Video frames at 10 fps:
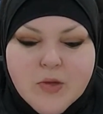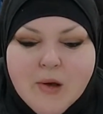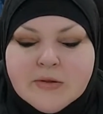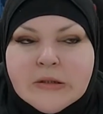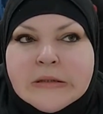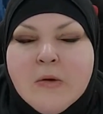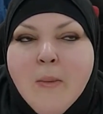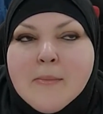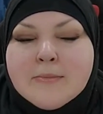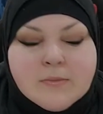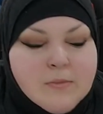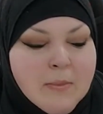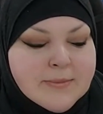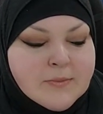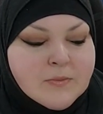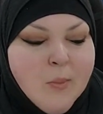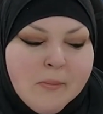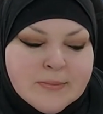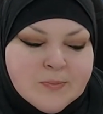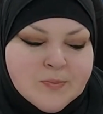Even though we all know it's a pagan
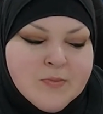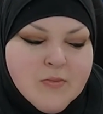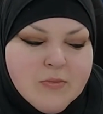holiday, has